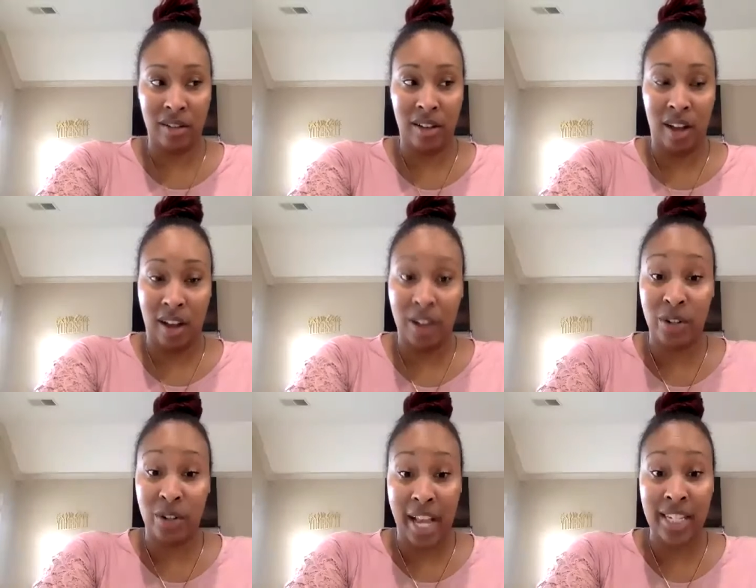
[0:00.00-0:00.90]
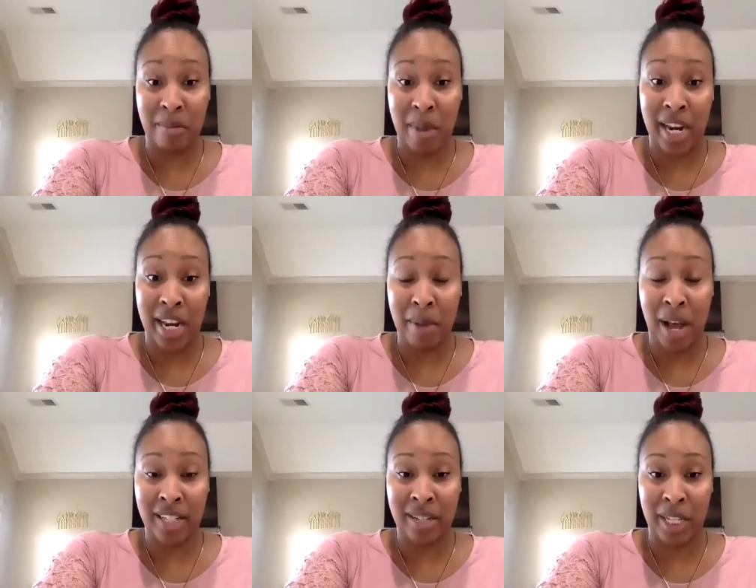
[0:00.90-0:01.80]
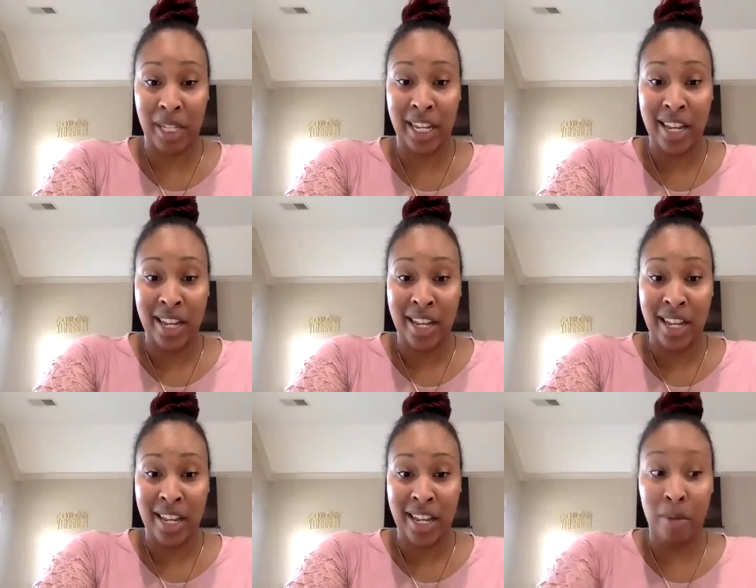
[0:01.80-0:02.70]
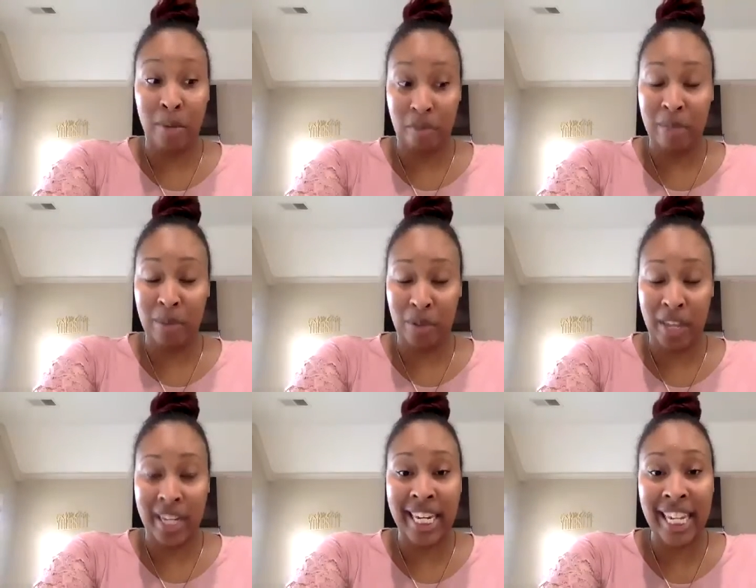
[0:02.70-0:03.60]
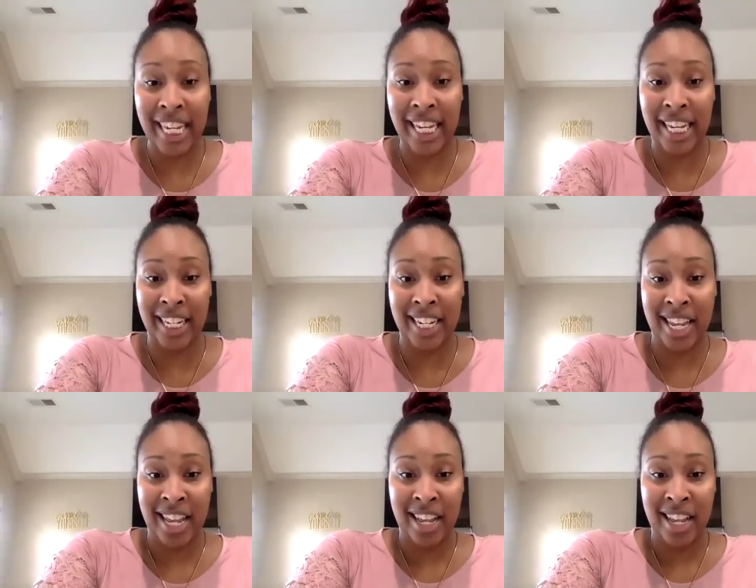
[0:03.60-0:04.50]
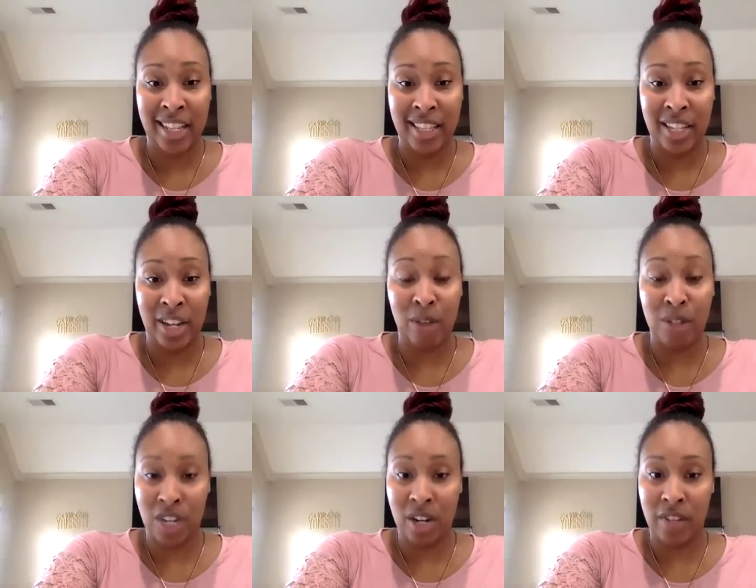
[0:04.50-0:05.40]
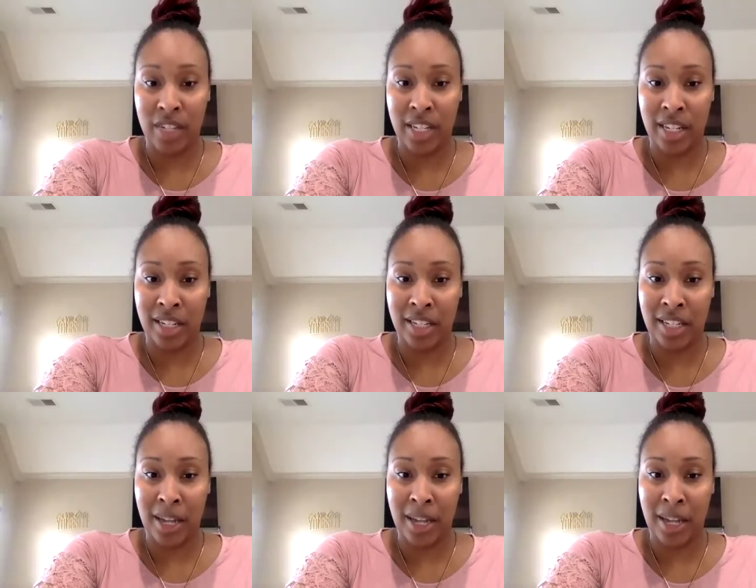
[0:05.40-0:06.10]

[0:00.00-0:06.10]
underestimating possibly the number of people that need, services.